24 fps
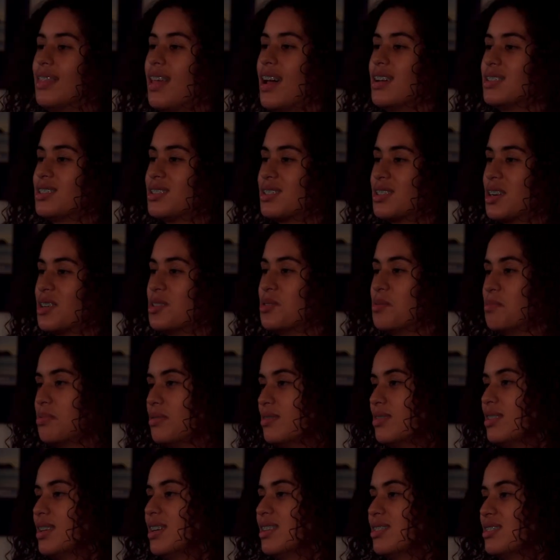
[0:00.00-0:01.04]
that stunt you
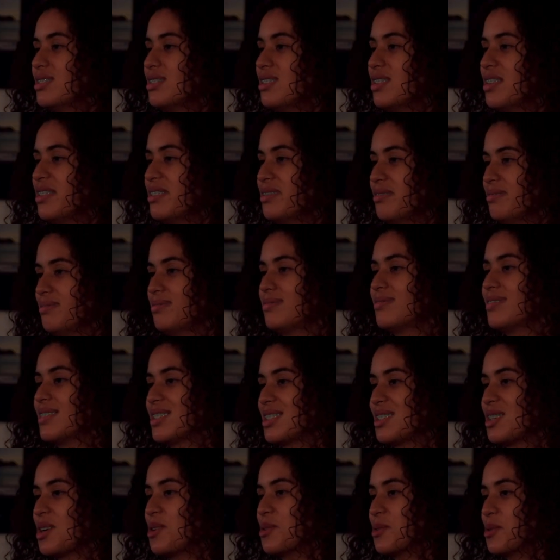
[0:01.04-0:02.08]
pulled yesterday,
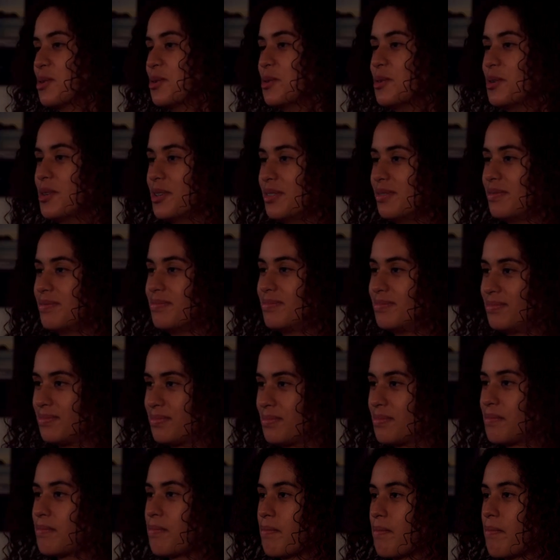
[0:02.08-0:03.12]
yeah. so cool.
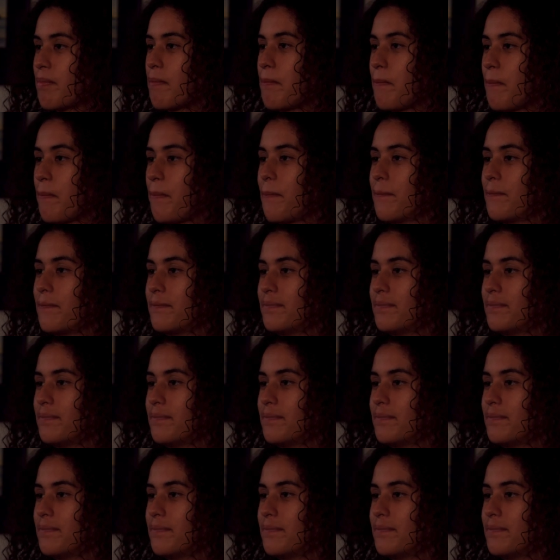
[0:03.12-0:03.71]
Thank